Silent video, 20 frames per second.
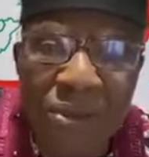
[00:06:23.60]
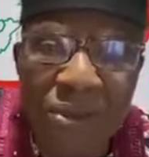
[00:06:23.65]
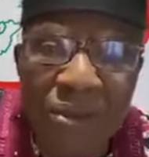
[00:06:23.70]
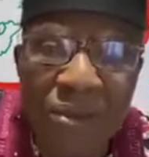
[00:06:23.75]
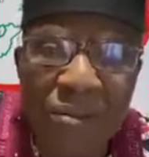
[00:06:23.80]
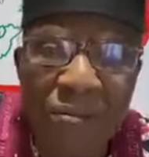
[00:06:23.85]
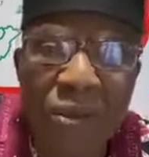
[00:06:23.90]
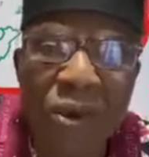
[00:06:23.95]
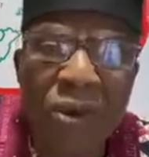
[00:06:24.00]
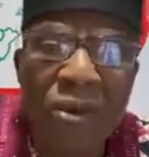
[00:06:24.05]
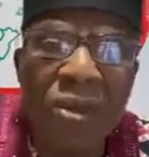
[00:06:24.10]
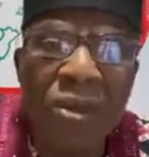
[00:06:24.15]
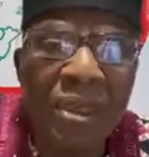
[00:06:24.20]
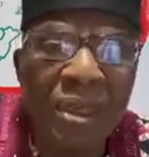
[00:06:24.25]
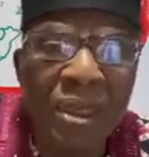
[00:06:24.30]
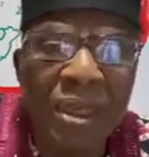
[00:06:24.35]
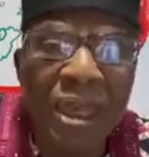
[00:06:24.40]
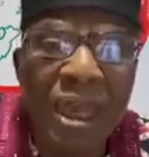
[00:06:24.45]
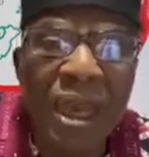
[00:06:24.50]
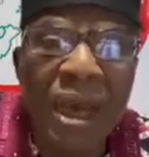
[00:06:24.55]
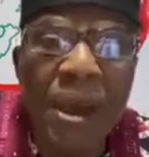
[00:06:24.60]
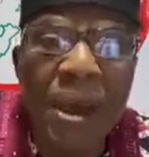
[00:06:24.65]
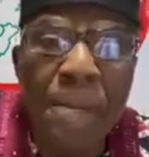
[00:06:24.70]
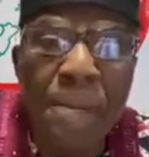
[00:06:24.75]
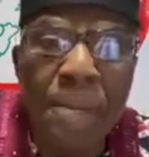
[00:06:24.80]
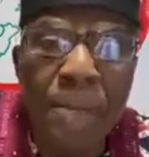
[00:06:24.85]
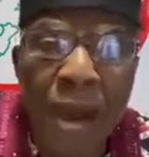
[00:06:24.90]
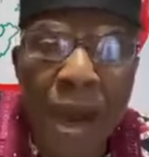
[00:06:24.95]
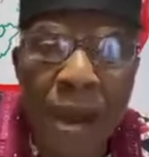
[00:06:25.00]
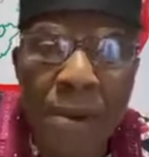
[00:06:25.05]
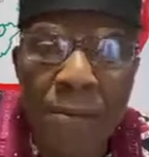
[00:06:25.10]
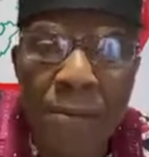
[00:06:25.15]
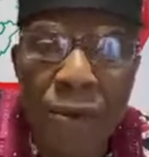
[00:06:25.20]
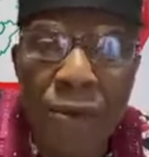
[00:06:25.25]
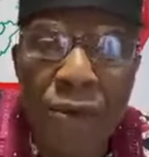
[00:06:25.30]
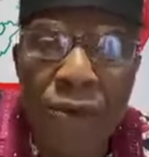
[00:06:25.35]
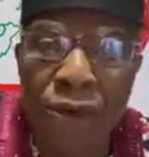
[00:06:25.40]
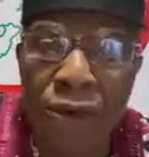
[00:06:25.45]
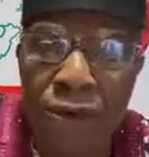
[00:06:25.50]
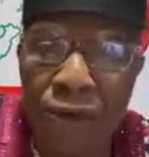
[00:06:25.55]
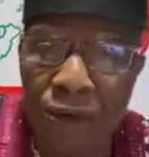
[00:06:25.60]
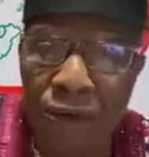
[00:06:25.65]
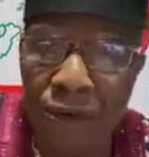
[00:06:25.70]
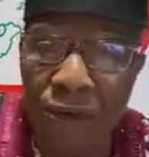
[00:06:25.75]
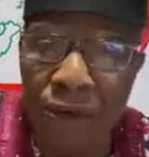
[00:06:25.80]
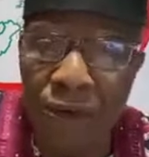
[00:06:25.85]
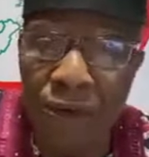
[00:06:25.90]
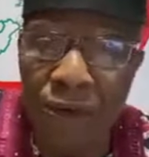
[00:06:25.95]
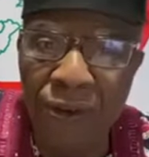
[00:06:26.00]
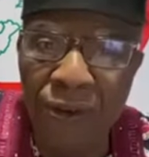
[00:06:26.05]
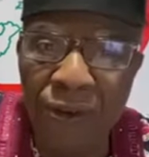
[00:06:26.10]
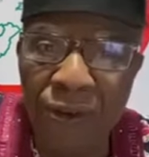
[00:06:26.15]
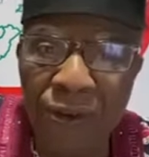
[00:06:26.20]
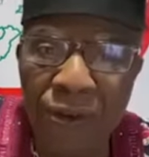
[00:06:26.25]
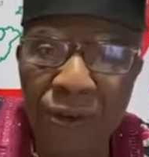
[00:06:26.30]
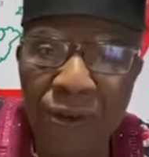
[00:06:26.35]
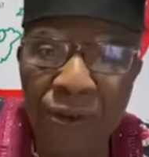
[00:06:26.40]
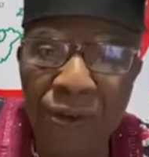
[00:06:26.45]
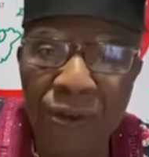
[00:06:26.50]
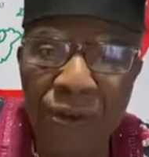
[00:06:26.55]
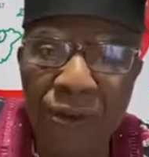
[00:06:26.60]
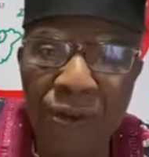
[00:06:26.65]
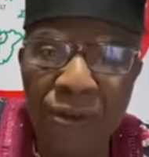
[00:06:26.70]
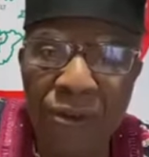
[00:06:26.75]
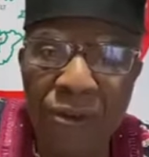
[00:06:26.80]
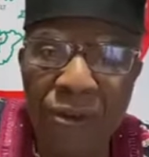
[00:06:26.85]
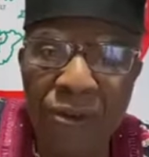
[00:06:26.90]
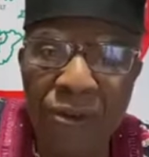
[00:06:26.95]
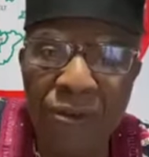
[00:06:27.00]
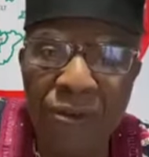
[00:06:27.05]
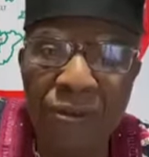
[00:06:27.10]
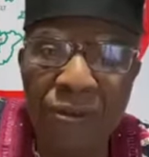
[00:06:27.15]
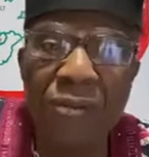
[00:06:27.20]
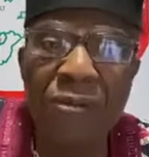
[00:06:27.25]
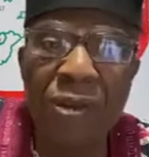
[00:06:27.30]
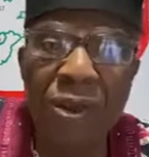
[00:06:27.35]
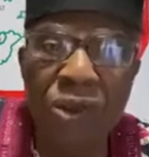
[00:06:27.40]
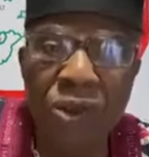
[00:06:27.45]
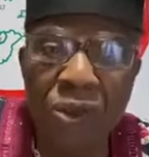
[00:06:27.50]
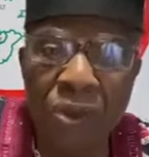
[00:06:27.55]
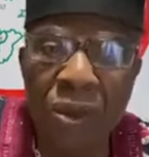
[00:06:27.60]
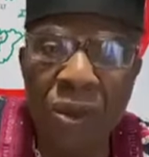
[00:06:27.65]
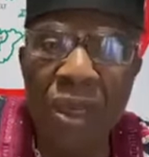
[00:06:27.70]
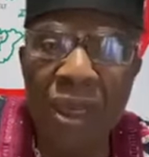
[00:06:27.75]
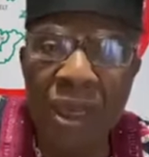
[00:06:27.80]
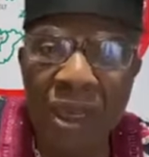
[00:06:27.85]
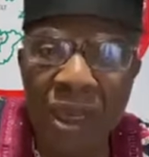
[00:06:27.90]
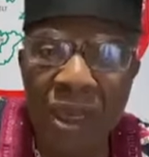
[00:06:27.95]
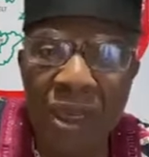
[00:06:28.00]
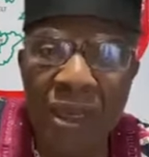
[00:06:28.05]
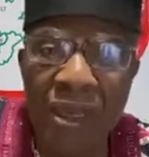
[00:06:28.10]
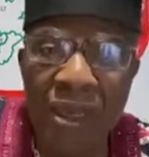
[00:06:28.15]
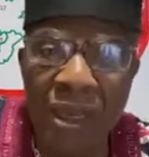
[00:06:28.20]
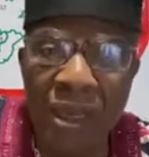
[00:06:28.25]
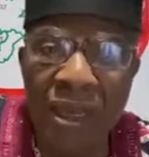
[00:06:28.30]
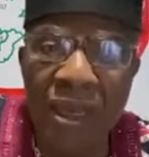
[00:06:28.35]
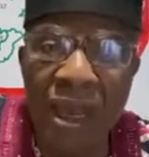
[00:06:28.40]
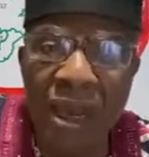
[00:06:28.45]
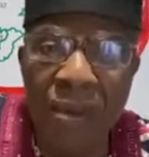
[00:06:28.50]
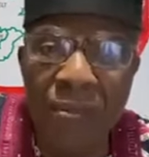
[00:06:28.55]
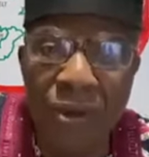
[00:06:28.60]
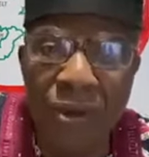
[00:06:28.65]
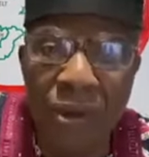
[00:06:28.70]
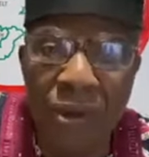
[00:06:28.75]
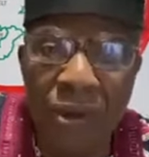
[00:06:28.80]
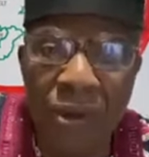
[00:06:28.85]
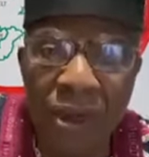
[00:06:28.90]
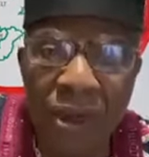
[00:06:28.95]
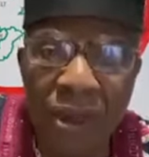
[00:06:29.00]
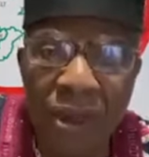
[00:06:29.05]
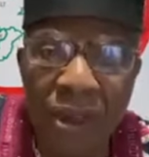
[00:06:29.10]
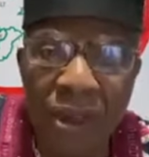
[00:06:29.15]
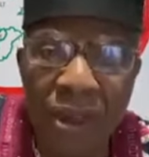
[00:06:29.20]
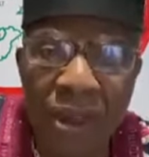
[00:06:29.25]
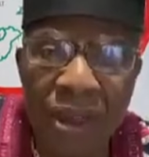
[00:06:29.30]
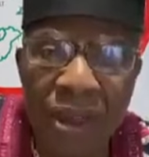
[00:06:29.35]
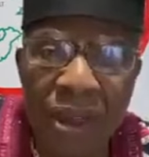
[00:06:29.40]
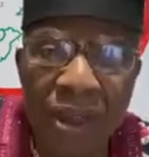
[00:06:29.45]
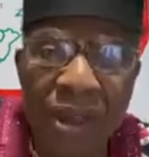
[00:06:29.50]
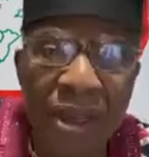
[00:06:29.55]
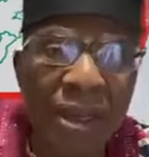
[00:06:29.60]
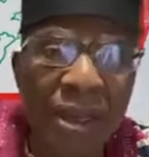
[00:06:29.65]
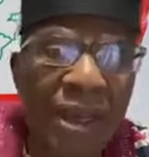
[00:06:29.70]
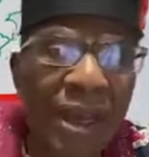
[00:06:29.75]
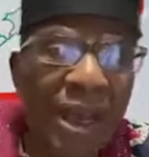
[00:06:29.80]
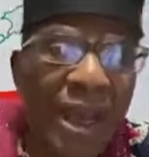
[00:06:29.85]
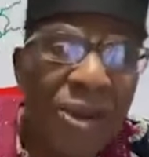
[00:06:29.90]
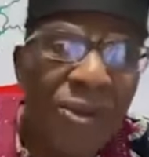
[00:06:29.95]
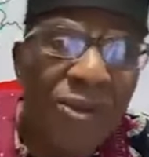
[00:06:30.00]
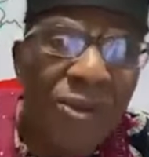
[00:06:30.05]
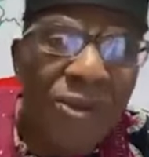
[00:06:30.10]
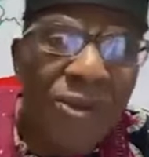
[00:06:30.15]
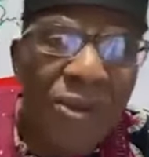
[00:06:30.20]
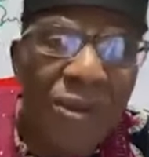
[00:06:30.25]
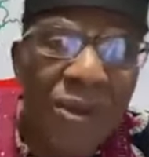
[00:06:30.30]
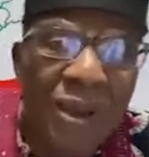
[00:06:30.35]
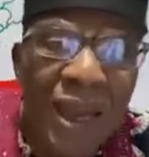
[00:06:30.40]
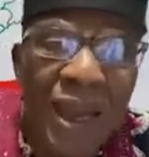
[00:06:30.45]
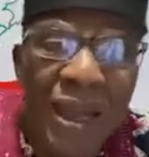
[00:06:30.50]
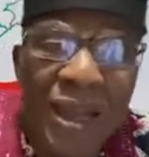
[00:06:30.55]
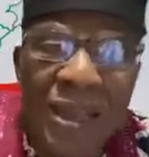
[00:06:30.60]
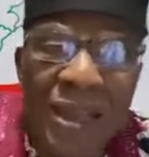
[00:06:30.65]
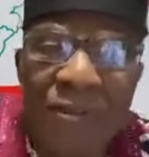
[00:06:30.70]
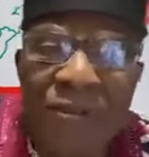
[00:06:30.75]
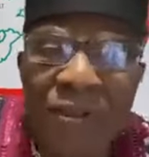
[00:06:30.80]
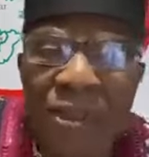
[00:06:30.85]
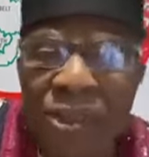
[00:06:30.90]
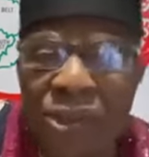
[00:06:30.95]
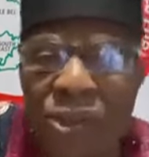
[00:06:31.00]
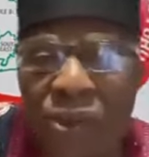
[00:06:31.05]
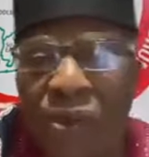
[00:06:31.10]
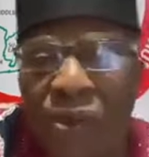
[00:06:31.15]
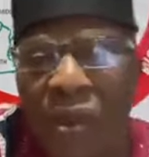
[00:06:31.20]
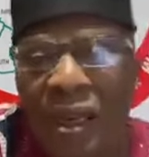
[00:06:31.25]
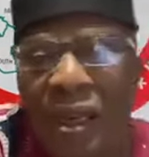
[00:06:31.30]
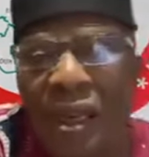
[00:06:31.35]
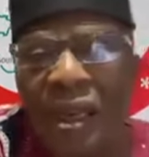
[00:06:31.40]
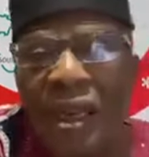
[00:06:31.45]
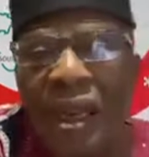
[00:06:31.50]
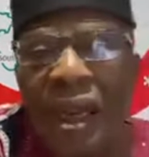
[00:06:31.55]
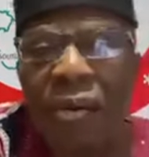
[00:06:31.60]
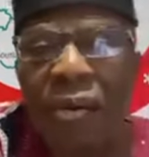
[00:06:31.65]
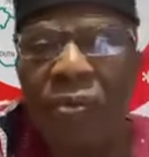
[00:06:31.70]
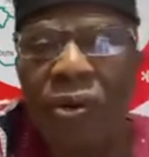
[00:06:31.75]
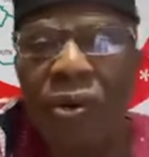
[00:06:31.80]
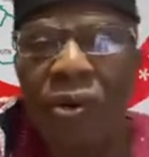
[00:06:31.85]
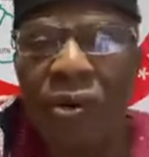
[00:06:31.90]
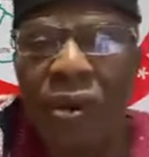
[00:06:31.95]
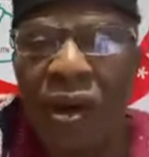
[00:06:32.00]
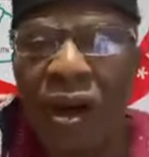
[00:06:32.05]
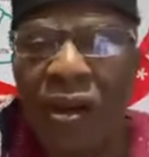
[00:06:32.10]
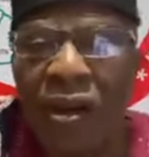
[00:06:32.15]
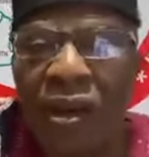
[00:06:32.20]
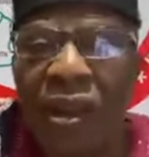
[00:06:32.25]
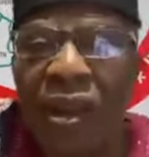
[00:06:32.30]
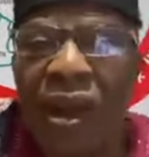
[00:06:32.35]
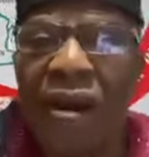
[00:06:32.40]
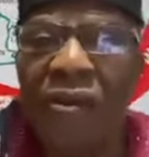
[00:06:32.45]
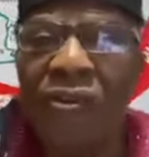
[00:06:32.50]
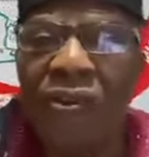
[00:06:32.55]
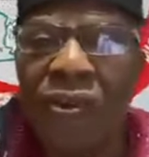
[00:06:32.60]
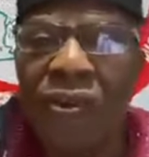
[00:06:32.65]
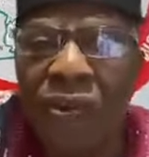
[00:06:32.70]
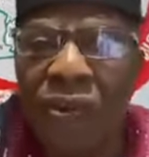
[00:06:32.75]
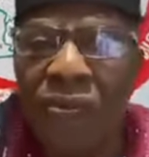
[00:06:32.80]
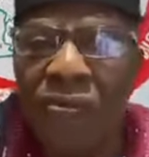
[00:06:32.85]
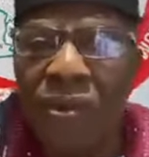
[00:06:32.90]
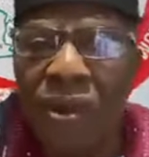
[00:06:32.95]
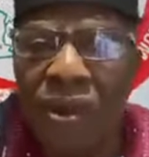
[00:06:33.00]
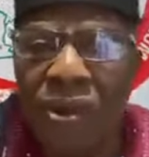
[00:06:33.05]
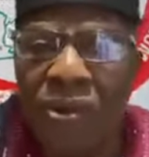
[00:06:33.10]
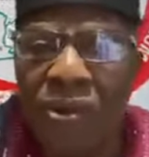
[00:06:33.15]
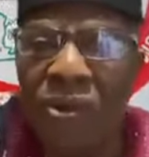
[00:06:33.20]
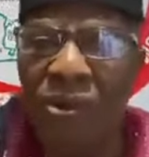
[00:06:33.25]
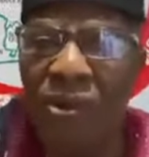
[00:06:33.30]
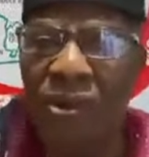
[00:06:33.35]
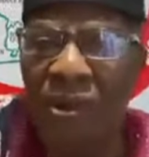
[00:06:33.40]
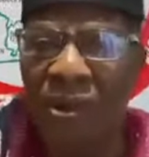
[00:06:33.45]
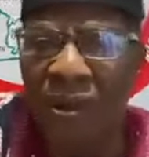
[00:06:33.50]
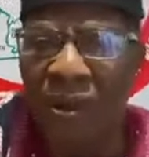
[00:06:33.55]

monkeys and baboons will be soaked in their blood. They are no longer even soaked in their blood now. They have gone beyond.